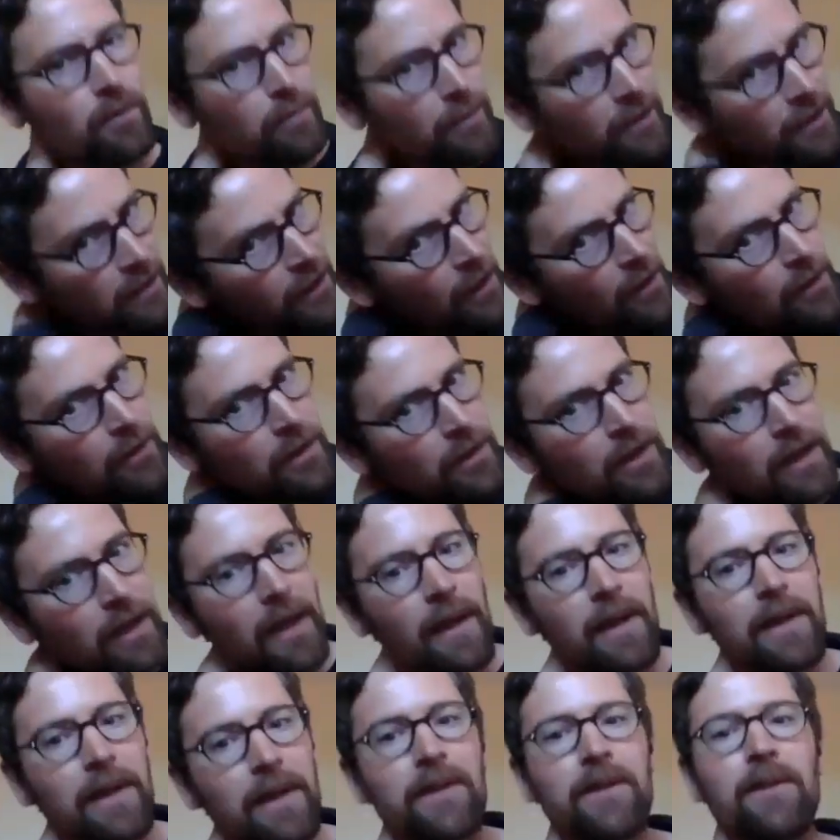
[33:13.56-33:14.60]
do yoga
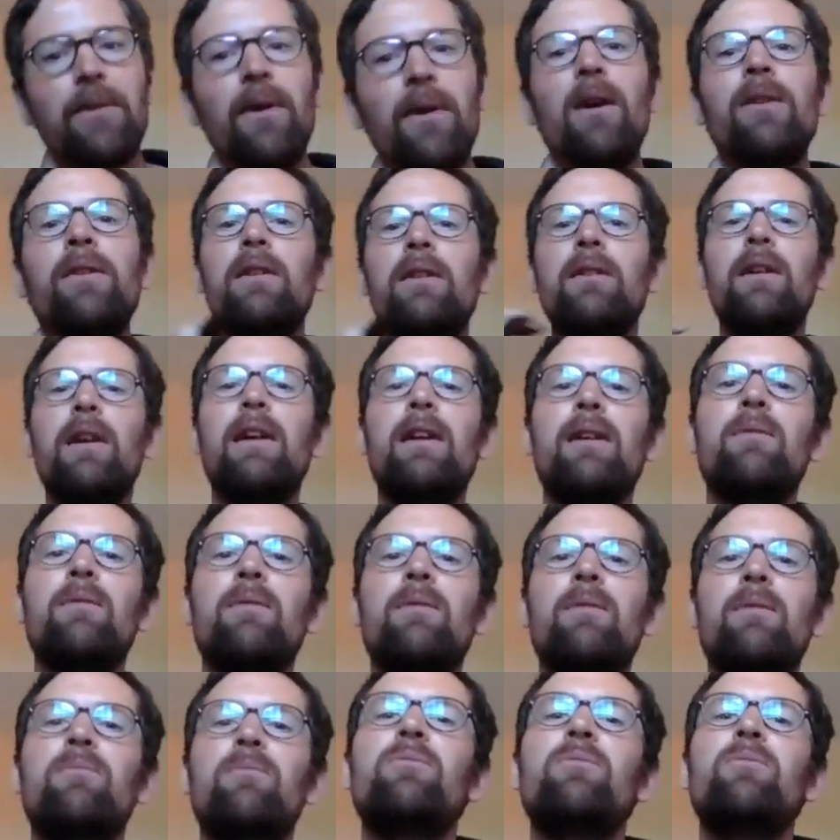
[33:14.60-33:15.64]
later on.
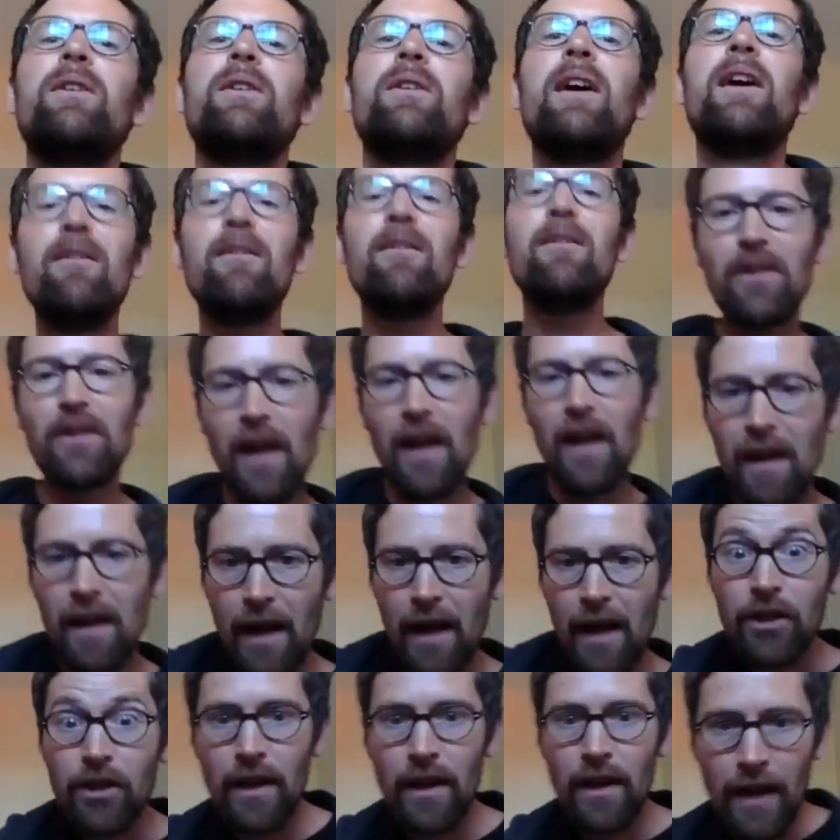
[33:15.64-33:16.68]
I
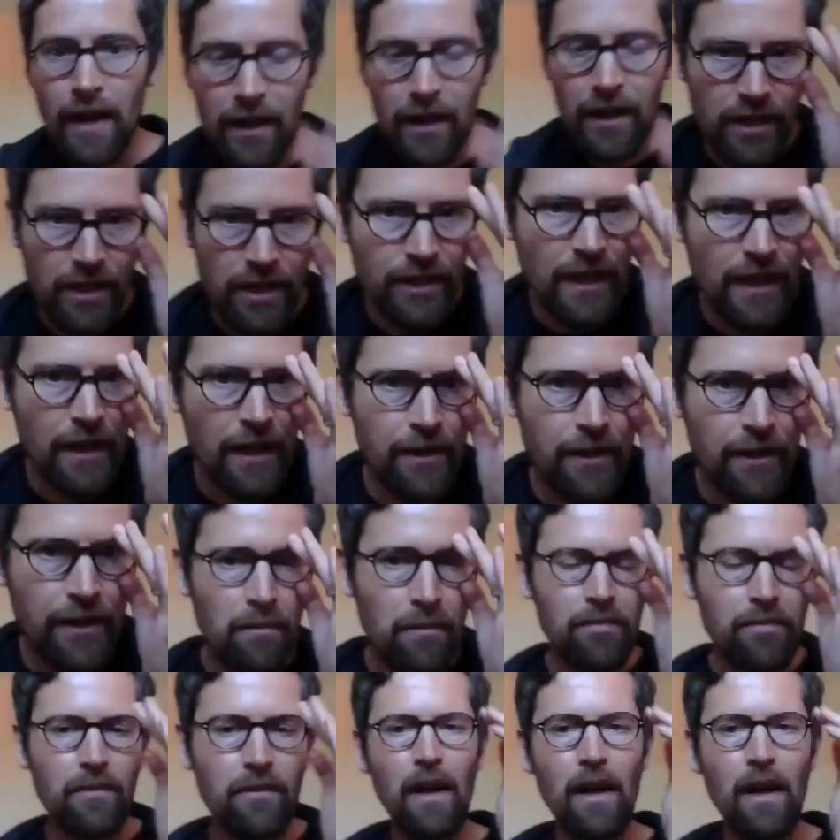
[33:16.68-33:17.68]
try and actually stand up